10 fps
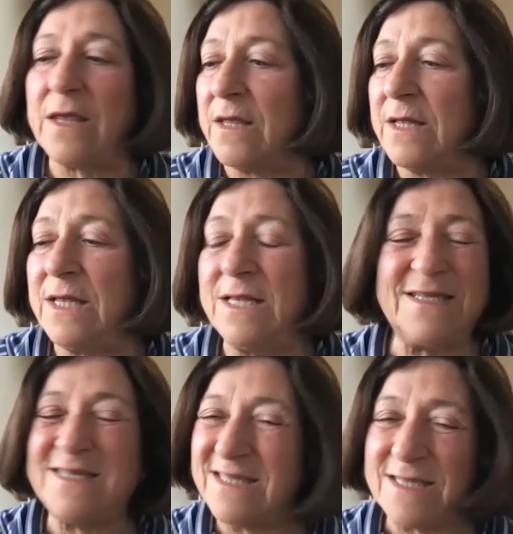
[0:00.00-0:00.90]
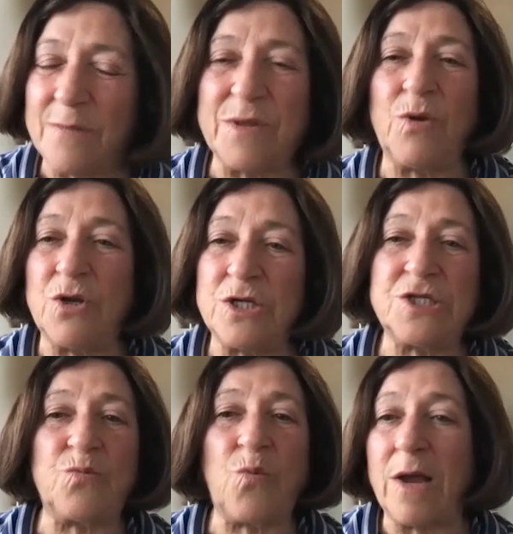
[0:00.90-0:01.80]
this isn't something where you could
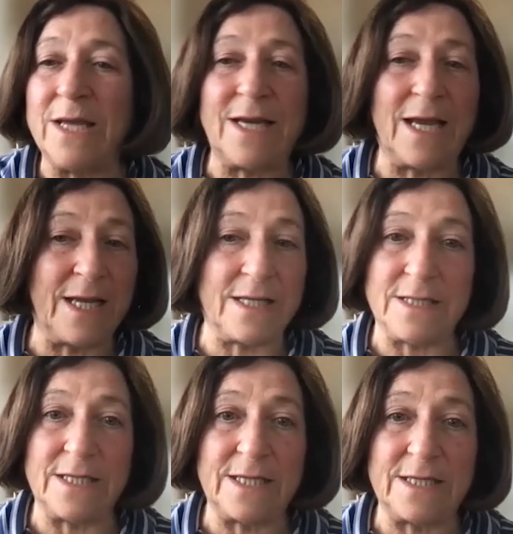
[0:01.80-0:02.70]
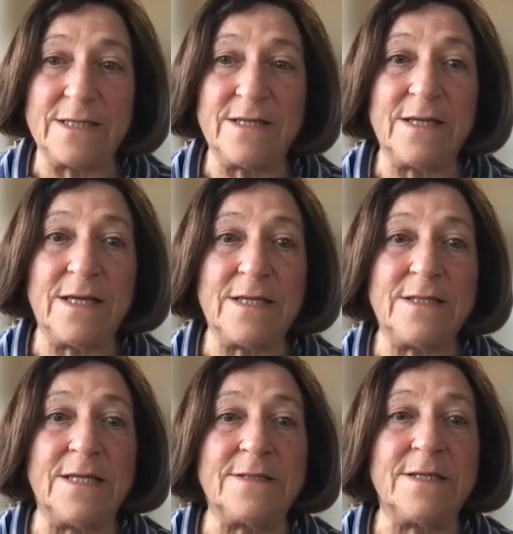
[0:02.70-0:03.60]
just walk into any clinic.
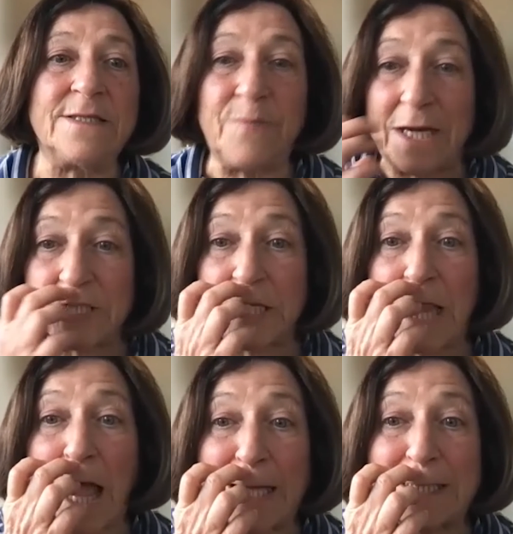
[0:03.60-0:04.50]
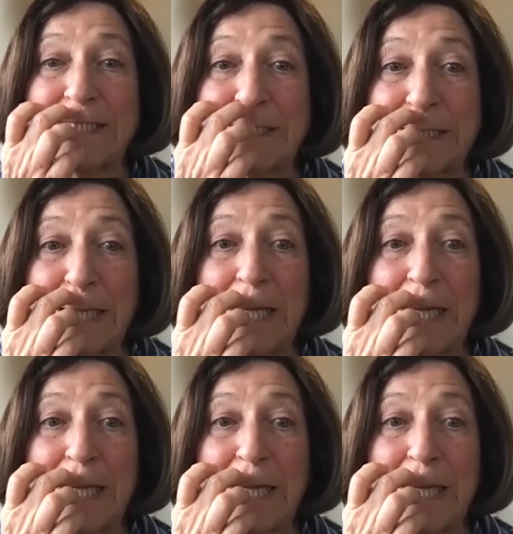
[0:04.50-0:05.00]
It's a specialized